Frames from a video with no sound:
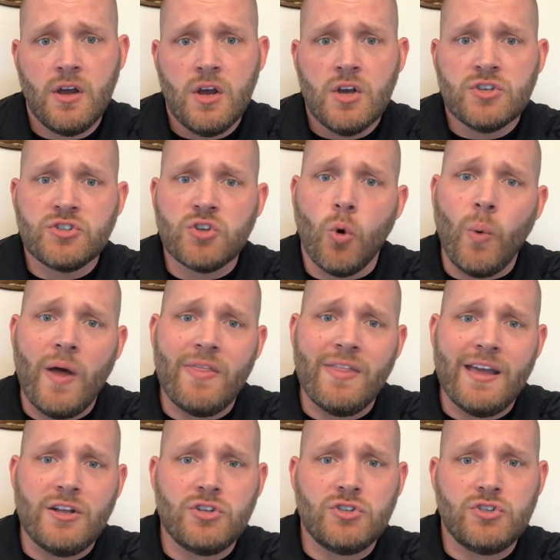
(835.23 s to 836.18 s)
So when
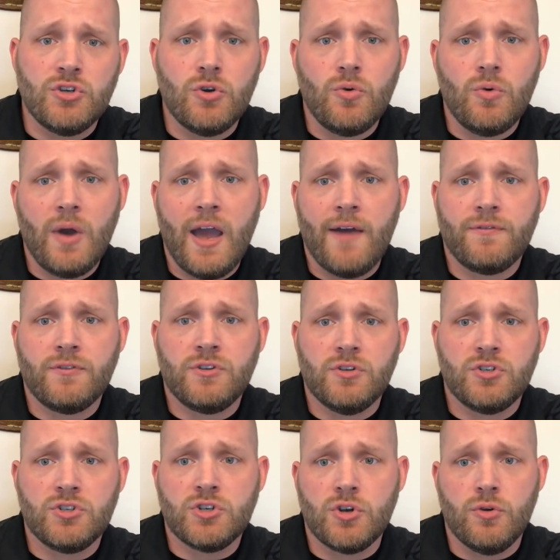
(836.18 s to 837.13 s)
they do have to
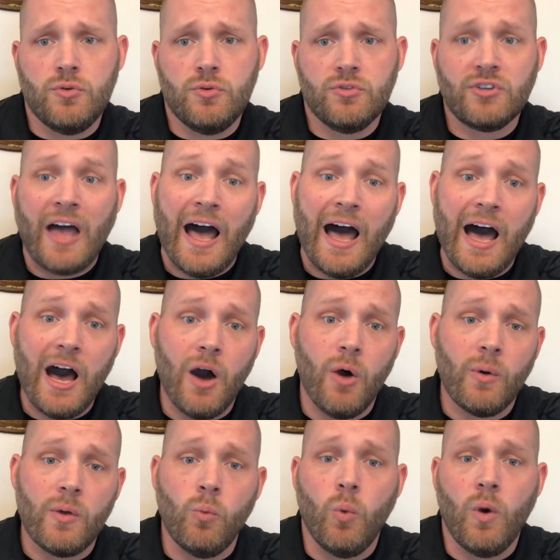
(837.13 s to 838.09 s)
choose
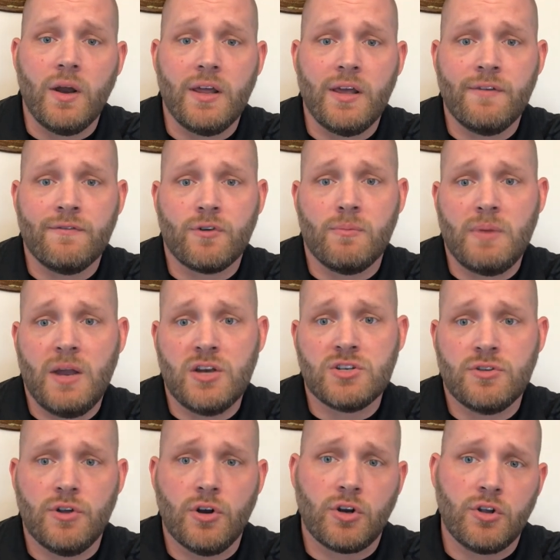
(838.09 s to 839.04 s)
how and what information
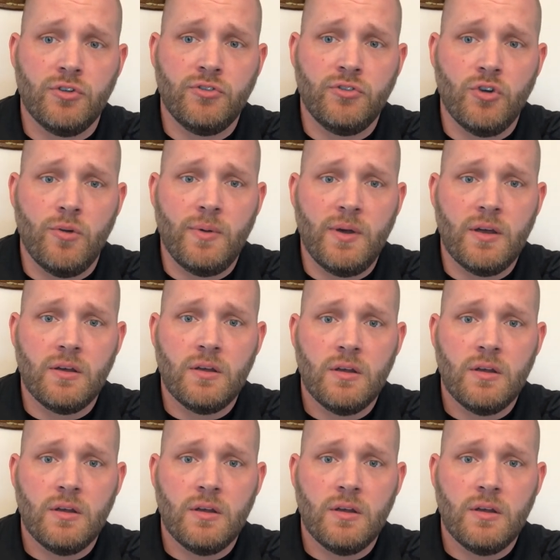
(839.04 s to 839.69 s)
they're consuming,